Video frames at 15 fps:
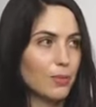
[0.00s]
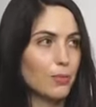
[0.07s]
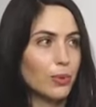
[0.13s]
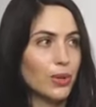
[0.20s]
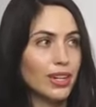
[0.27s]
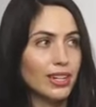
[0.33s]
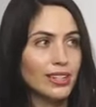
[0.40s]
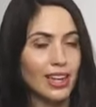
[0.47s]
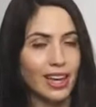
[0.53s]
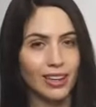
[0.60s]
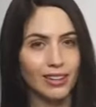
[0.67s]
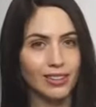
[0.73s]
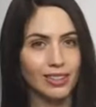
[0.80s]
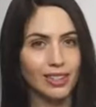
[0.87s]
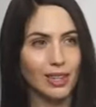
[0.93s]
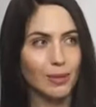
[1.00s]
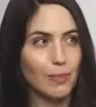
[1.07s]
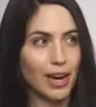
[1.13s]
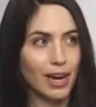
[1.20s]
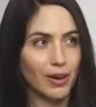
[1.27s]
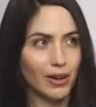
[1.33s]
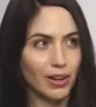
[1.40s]
bring down the
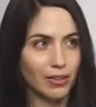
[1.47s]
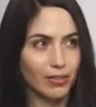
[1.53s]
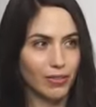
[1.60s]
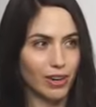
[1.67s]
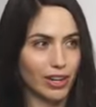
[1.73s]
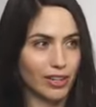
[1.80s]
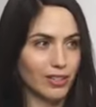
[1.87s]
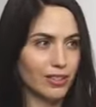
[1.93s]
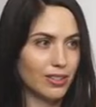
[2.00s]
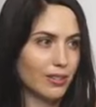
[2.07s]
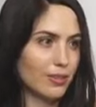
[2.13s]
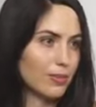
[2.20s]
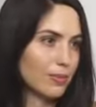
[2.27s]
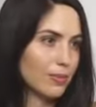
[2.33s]
power to the front.